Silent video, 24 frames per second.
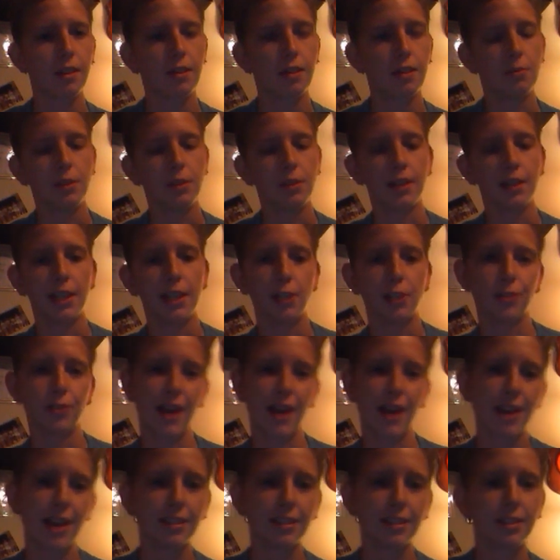We like
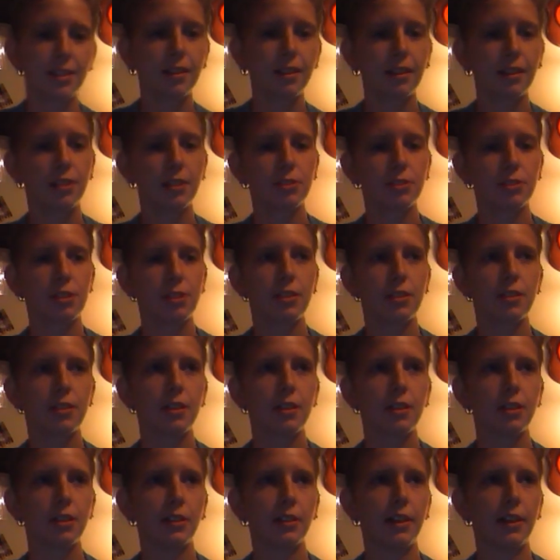grinded on each other
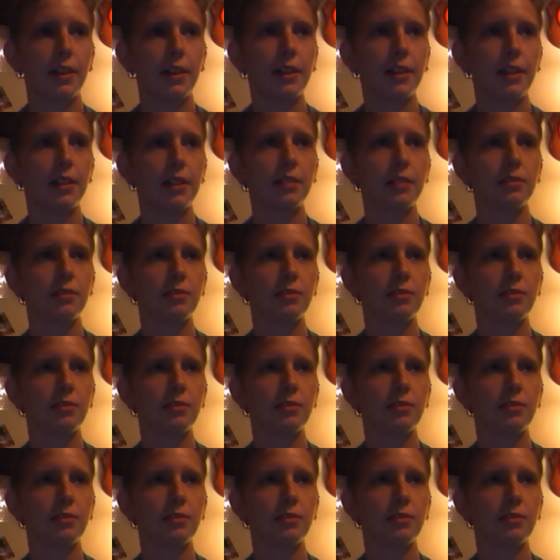and like